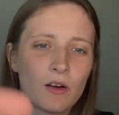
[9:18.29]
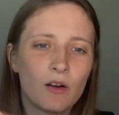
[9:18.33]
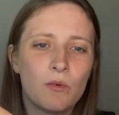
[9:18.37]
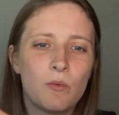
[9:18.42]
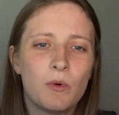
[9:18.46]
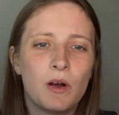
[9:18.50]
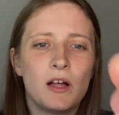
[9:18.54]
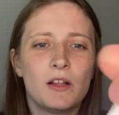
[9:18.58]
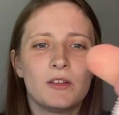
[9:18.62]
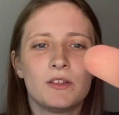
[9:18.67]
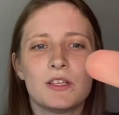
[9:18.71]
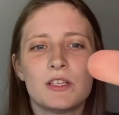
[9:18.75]

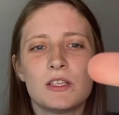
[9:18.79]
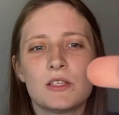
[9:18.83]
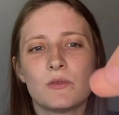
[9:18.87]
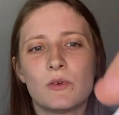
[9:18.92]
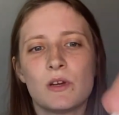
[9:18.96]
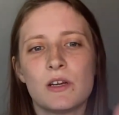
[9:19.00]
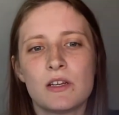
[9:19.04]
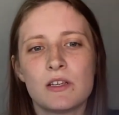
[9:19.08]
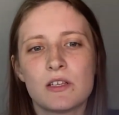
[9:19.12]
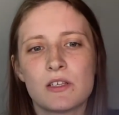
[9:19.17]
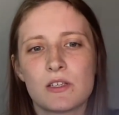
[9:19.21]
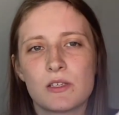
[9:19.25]
while this
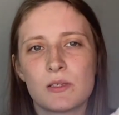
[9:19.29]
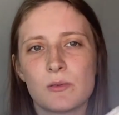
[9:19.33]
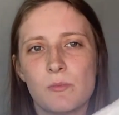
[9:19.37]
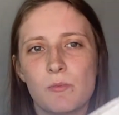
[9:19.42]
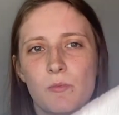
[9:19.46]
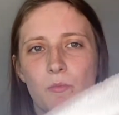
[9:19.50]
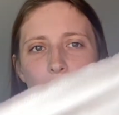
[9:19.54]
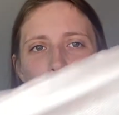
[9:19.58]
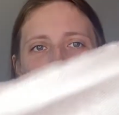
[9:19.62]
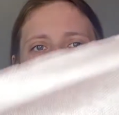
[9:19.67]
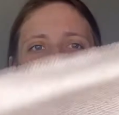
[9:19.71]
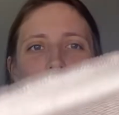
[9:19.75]
one is
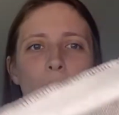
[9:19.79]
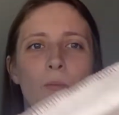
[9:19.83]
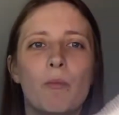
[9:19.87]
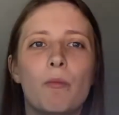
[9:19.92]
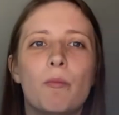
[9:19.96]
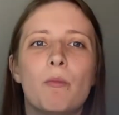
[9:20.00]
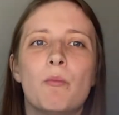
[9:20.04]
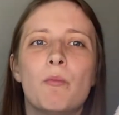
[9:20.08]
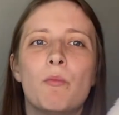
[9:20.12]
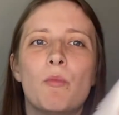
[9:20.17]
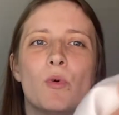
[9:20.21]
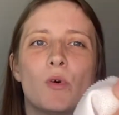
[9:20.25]

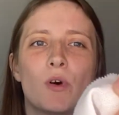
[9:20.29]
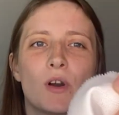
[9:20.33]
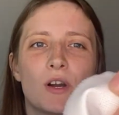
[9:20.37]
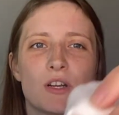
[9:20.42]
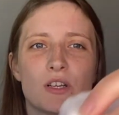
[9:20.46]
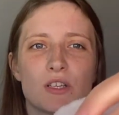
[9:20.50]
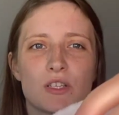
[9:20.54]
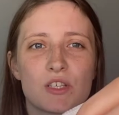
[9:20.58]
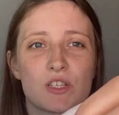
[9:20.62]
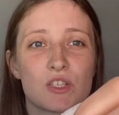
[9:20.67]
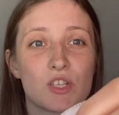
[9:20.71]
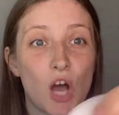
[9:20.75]
more
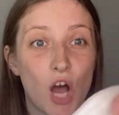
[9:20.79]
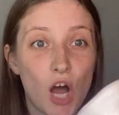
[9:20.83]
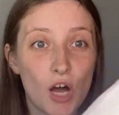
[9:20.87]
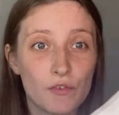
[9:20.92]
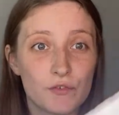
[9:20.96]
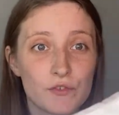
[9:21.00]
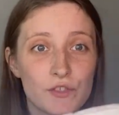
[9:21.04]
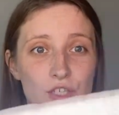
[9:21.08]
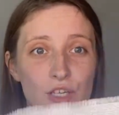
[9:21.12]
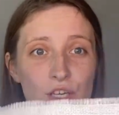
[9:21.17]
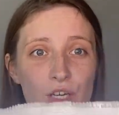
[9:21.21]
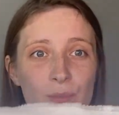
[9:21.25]

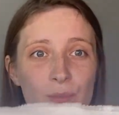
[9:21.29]
softer,